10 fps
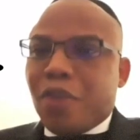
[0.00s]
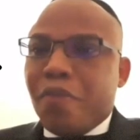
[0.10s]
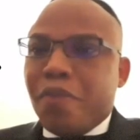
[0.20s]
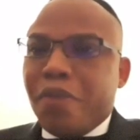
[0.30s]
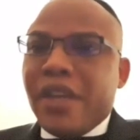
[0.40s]

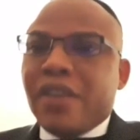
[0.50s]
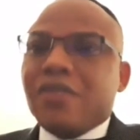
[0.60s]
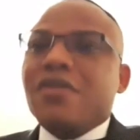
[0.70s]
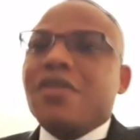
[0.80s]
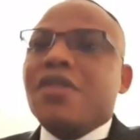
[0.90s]
upon
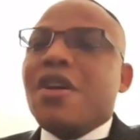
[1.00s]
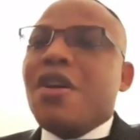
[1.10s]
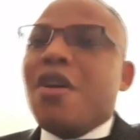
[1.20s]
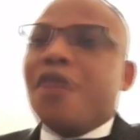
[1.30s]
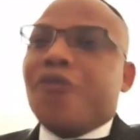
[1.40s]
billions
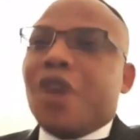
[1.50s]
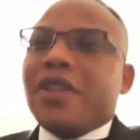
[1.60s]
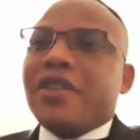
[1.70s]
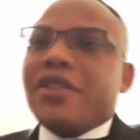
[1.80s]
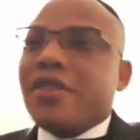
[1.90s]
of
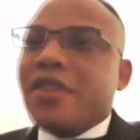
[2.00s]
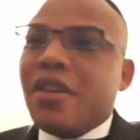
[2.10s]
dollars